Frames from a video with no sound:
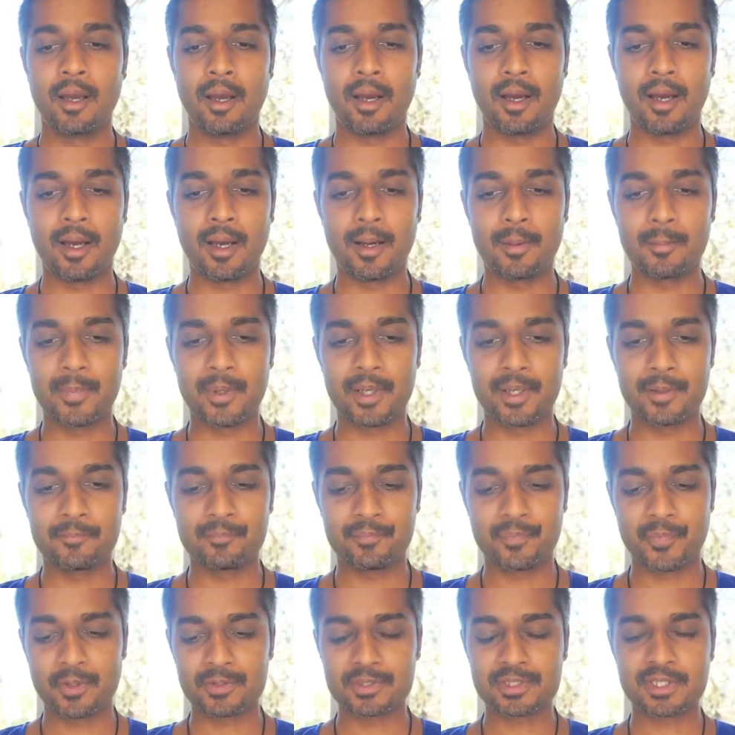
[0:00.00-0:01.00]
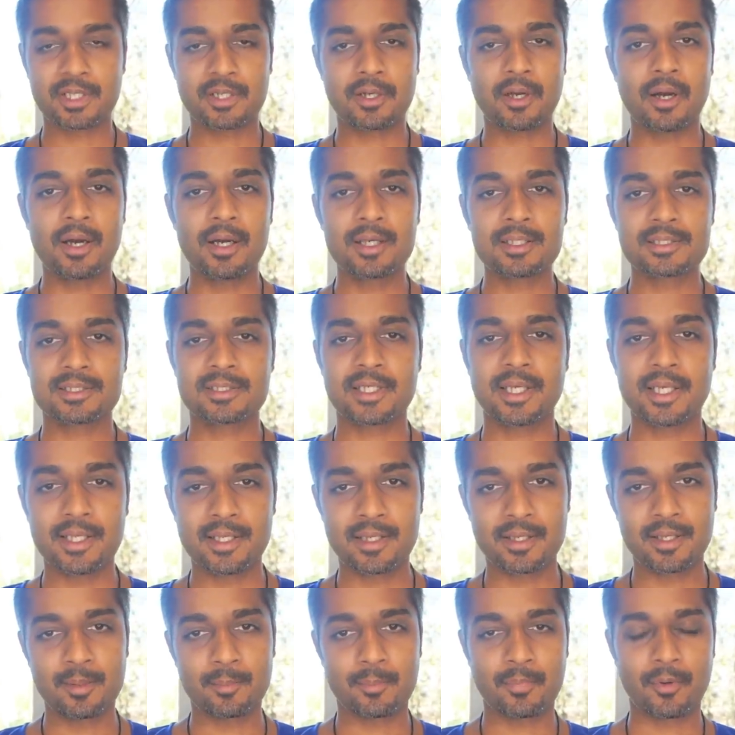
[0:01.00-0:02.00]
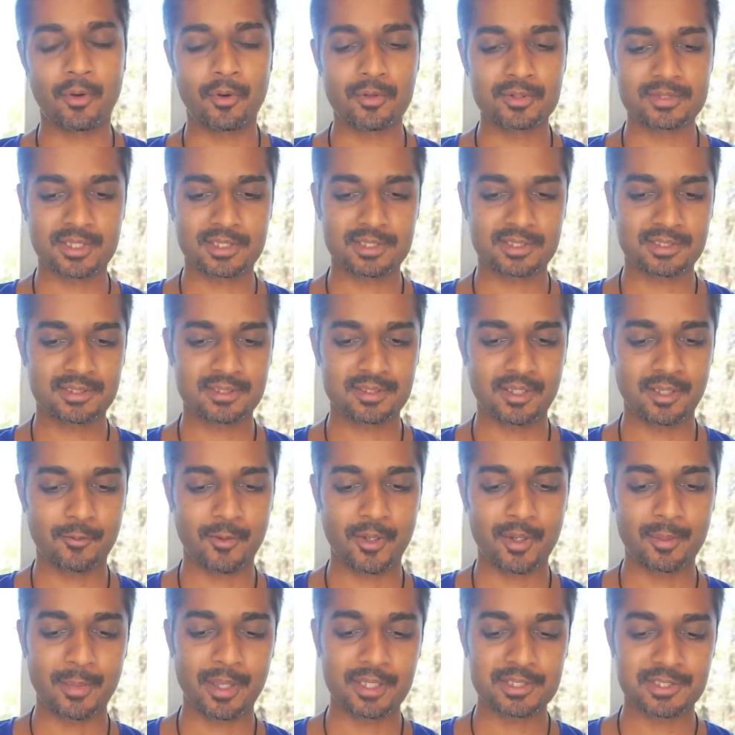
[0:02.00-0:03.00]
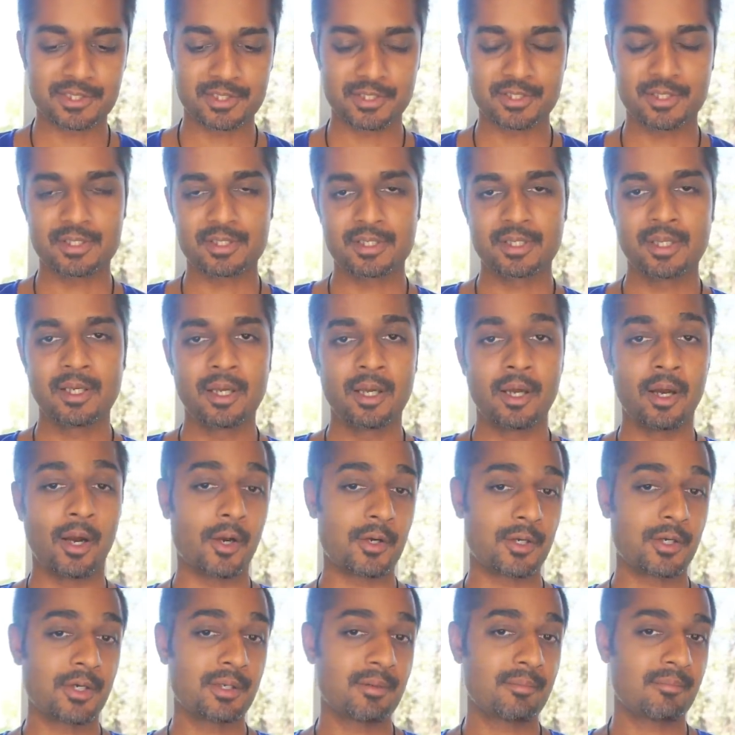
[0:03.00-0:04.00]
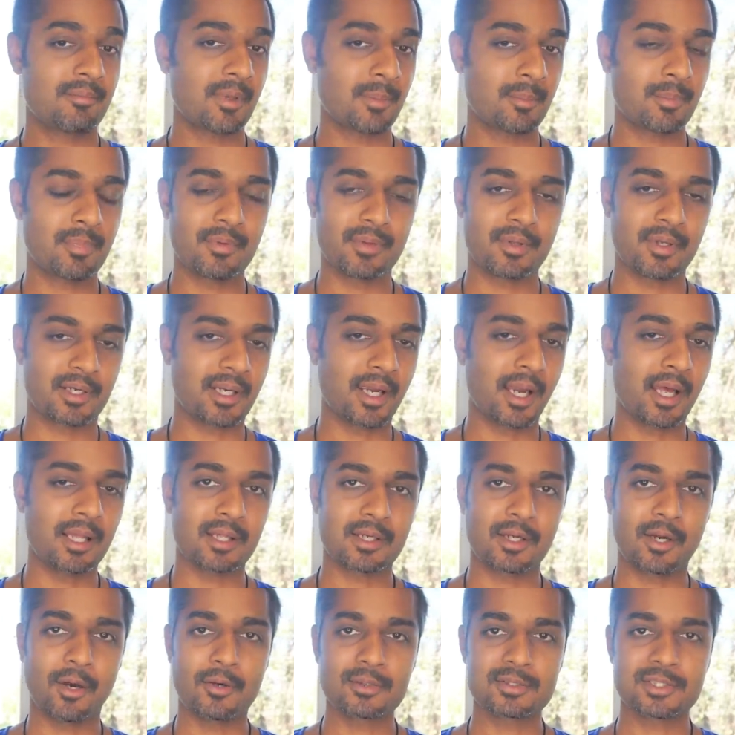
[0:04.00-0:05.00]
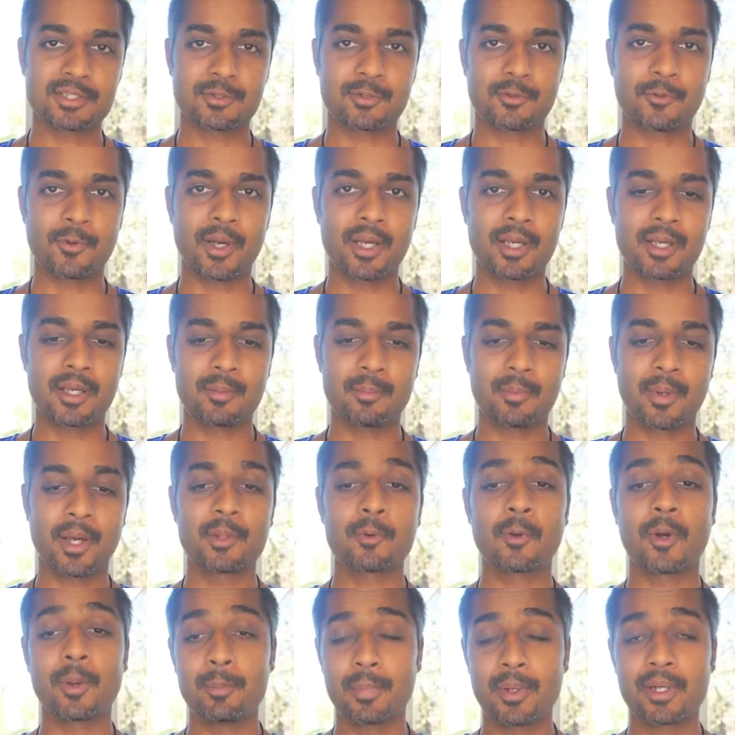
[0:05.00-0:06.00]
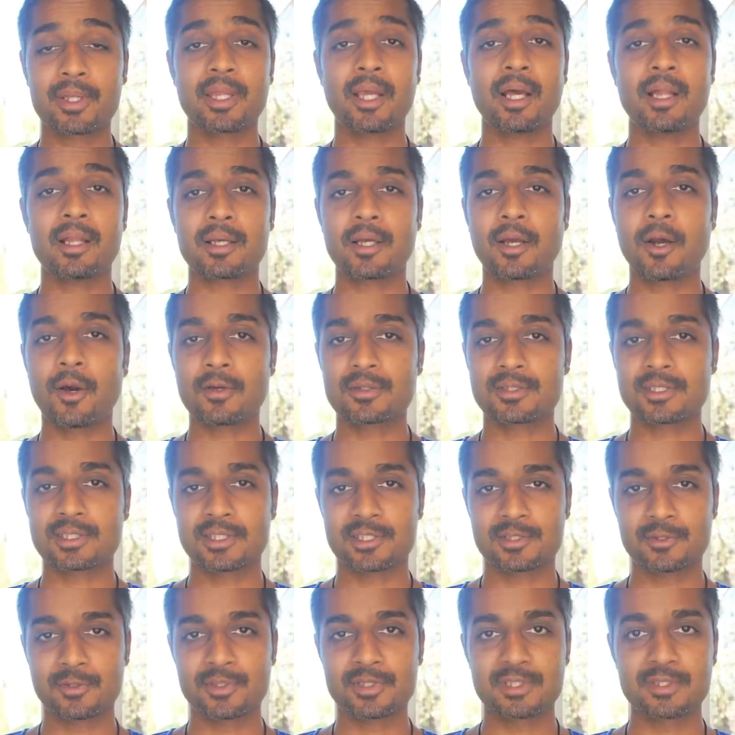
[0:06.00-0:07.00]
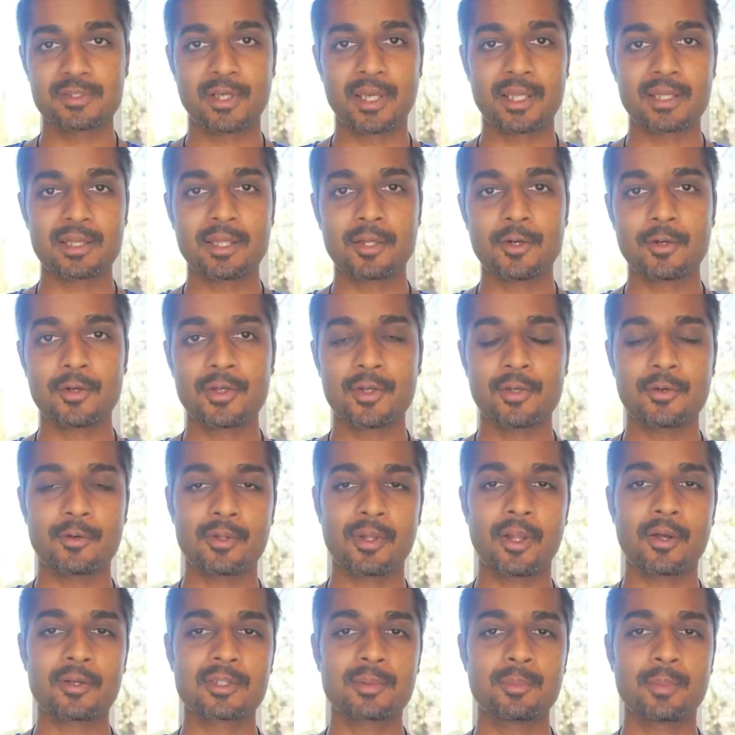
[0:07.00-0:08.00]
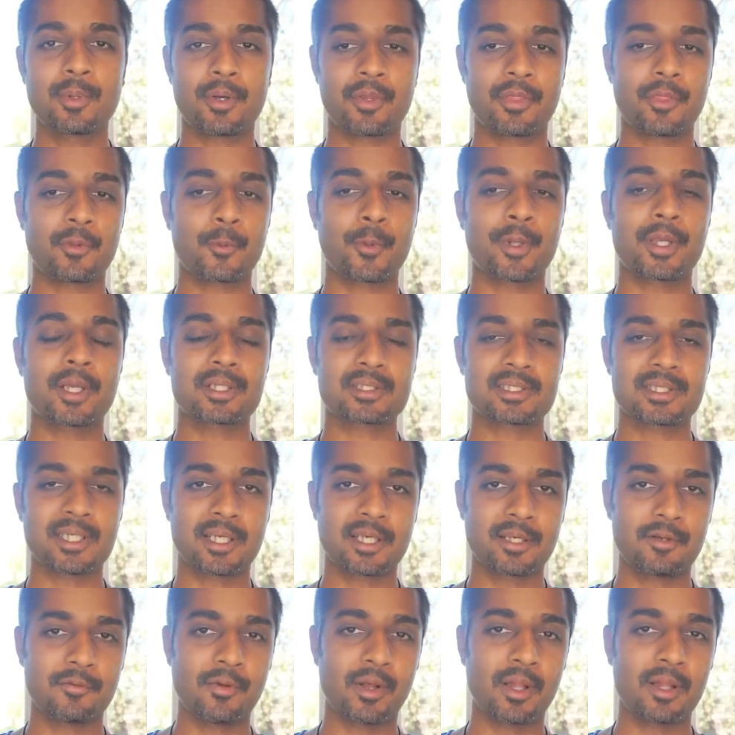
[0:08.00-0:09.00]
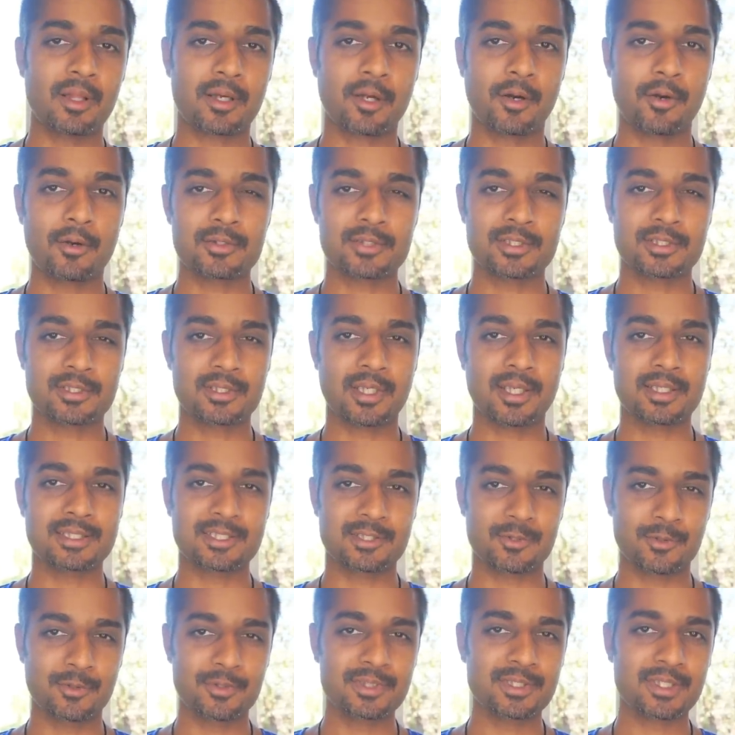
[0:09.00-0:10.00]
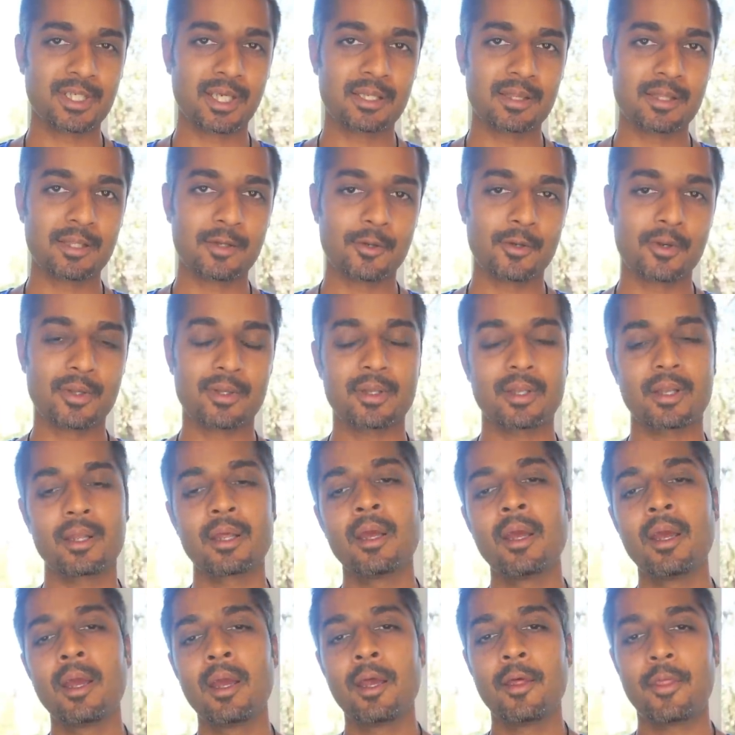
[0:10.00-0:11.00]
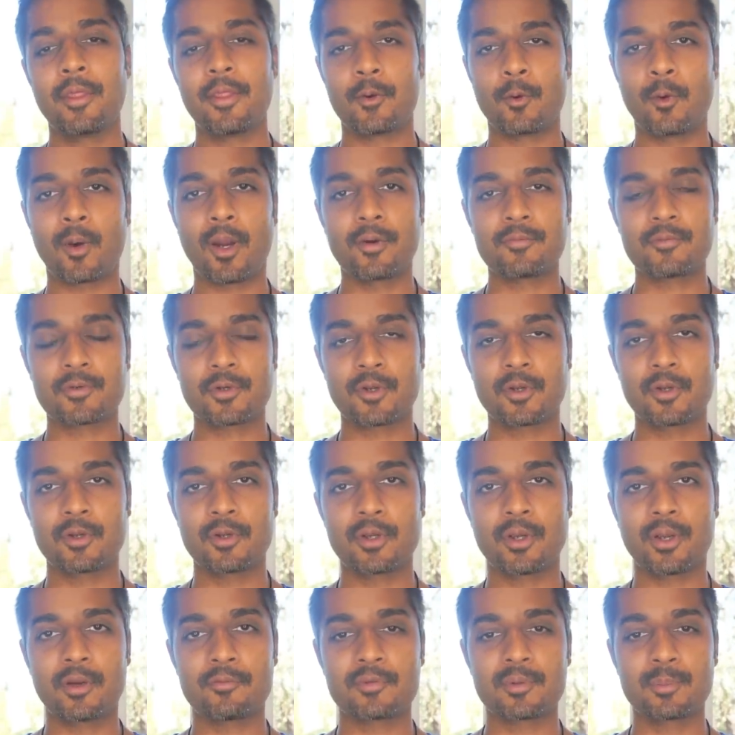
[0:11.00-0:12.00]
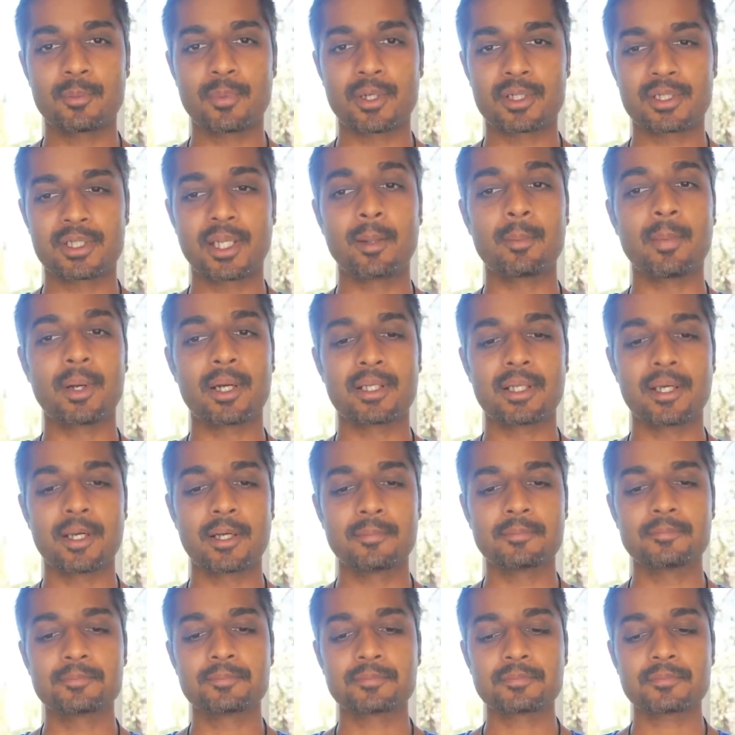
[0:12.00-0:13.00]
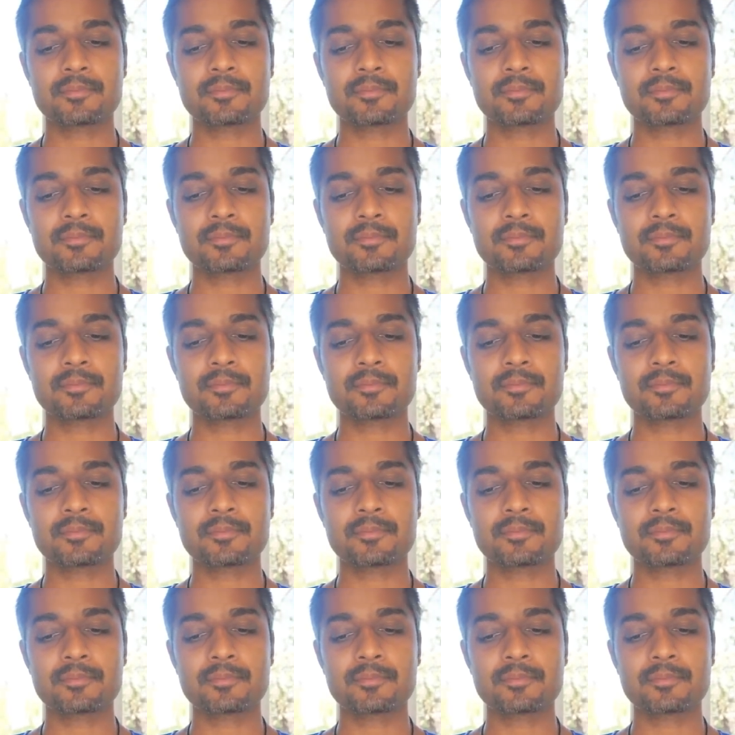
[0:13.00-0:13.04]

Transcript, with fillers: Um, but those are the cons and the pros, as I already mentioned, are good. The, the a la cartes are great. And by the way, book the a la cartes as soon as you get there. You're allowed to book three consecutive a la cartes as soon as you get there, and thereafter you have to book day by day.